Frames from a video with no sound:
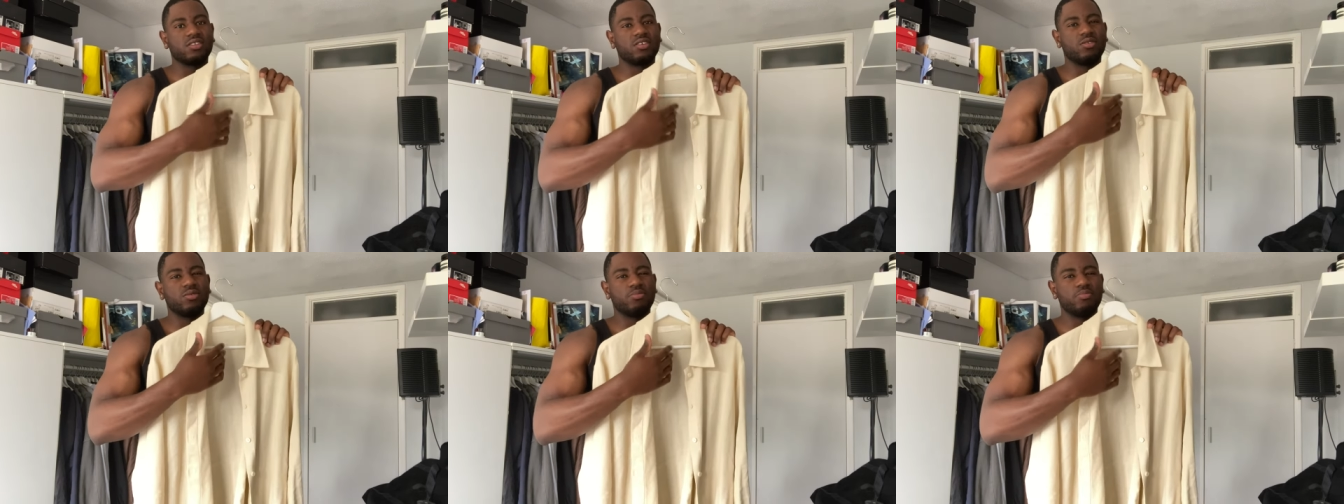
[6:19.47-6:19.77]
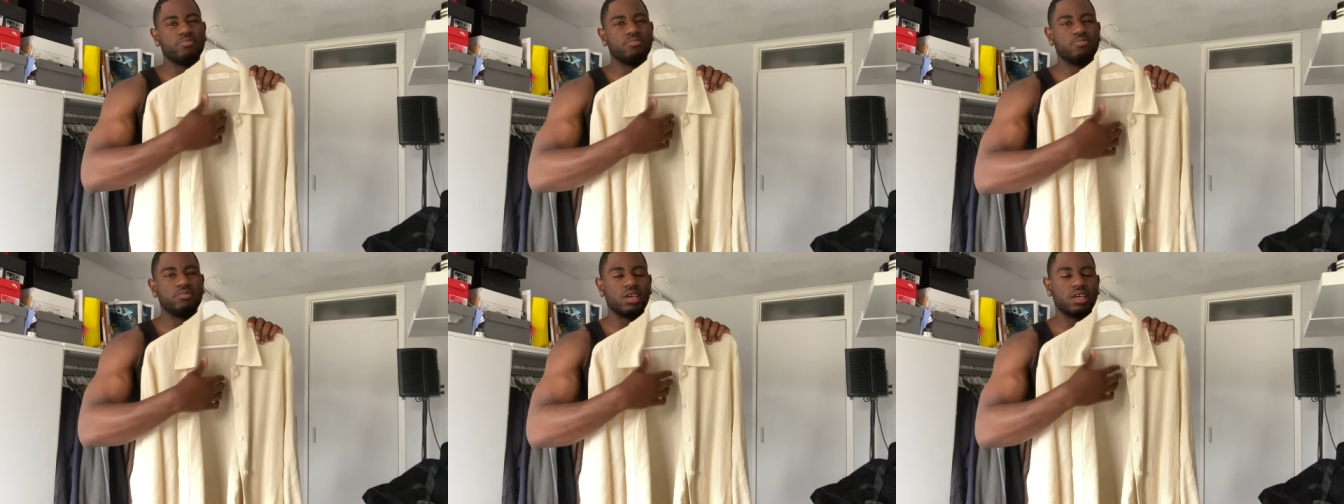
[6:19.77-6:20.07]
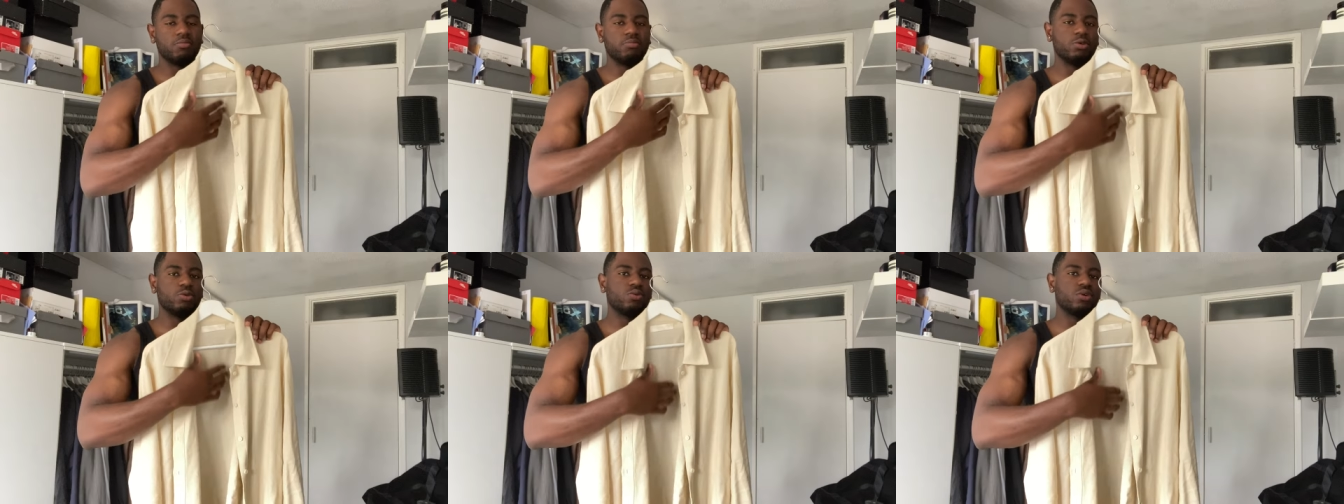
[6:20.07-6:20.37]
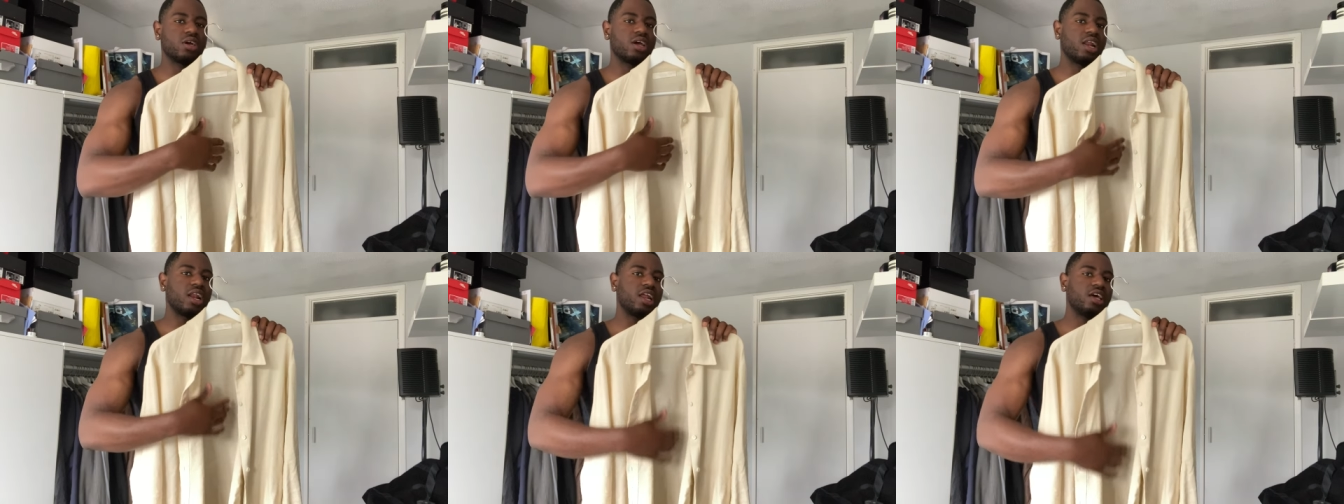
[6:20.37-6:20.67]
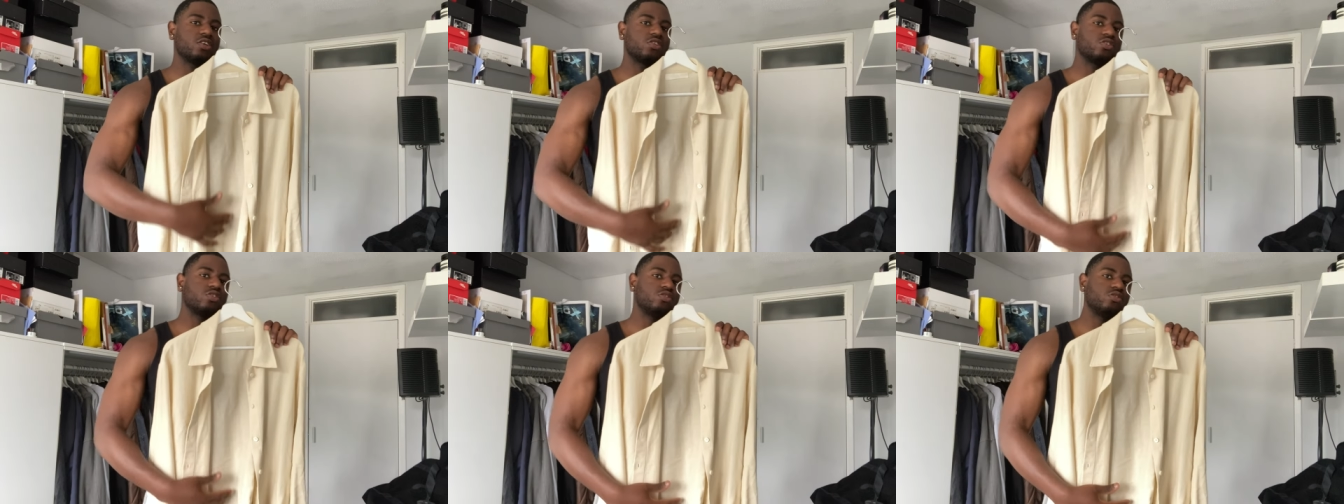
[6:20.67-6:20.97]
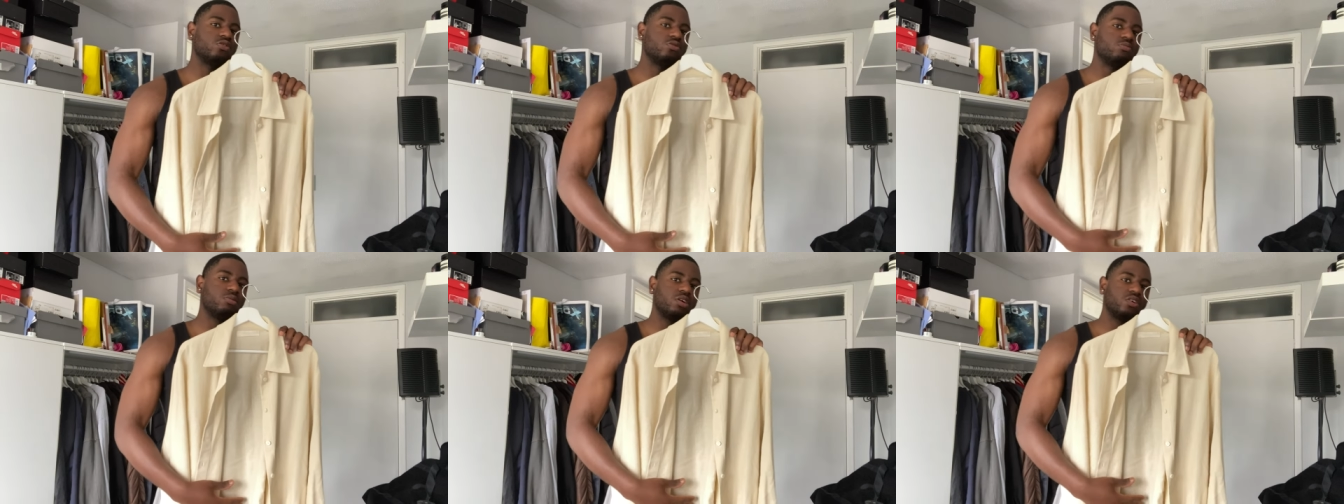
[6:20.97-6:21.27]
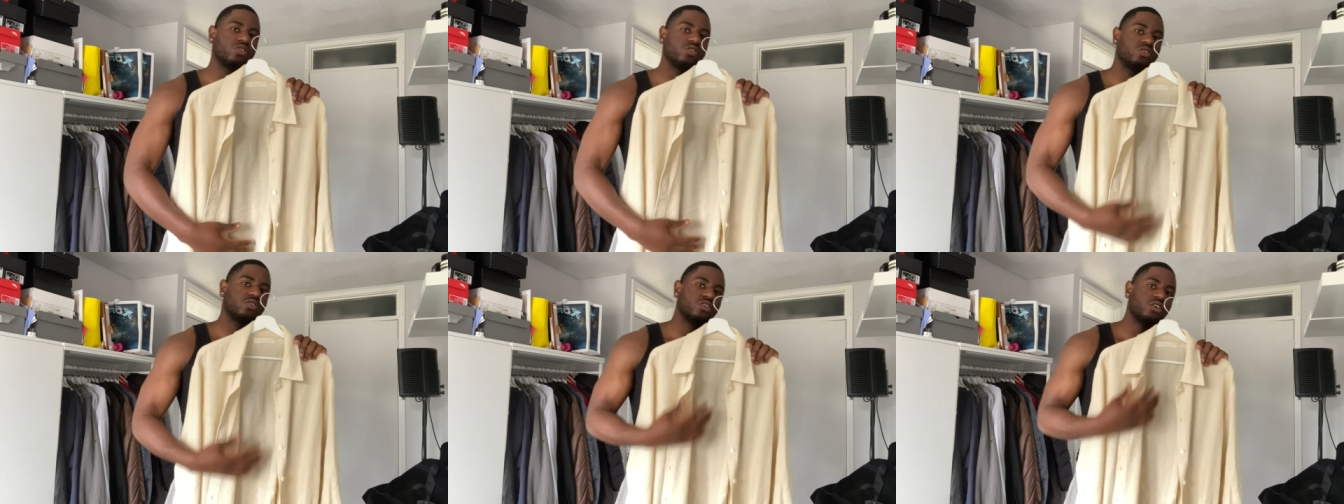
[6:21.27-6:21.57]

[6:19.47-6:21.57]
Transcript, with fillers: it maybe would clash too much